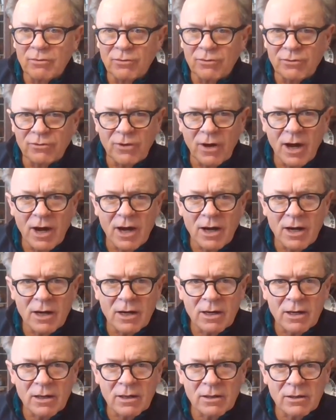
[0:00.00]

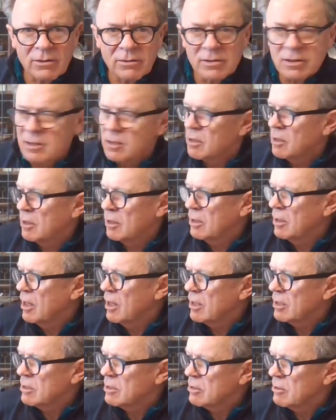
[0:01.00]
far into the
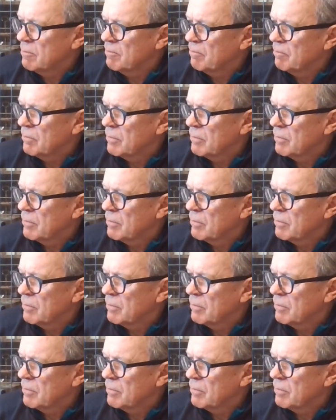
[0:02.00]
night,